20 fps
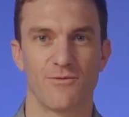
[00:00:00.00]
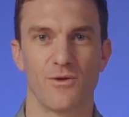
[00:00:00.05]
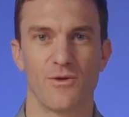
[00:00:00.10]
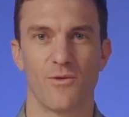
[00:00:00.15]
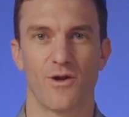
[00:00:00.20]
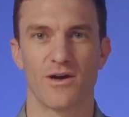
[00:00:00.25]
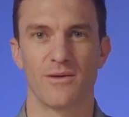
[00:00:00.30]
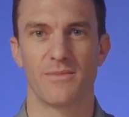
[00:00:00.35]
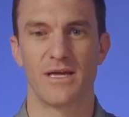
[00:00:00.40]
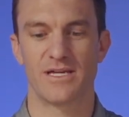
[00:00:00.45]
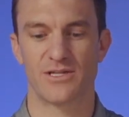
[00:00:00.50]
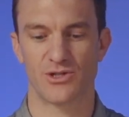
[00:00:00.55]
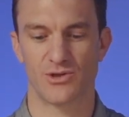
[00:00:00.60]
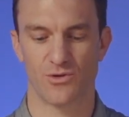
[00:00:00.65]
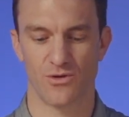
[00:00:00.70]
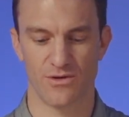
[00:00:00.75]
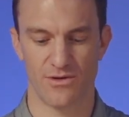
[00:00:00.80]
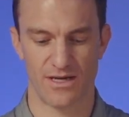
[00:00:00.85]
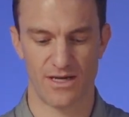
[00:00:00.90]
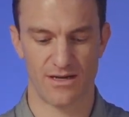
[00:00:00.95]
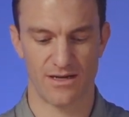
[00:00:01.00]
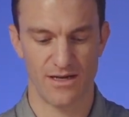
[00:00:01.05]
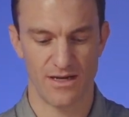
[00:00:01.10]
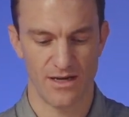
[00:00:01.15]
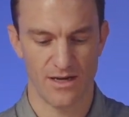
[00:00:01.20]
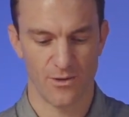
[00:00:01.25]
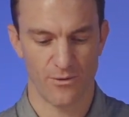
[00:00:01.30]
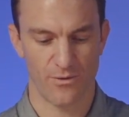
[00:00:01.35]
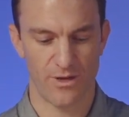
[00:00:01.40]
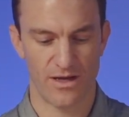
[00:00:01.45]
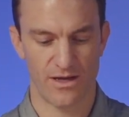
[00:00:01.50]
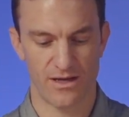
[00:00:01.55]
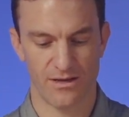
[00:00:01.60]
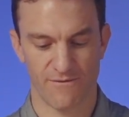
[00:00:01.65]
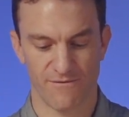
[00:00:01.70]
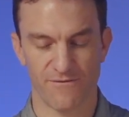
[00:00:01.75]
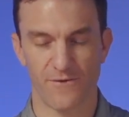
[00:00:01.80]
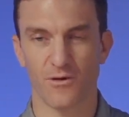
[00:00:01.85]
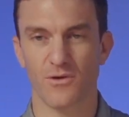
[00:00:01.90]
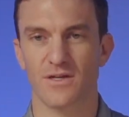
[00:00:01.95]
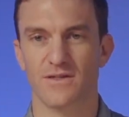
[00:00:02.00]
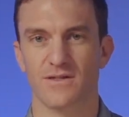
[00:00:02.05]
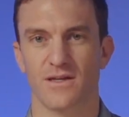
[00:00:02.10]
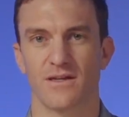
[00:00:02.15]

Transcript: we want to make sure that we focus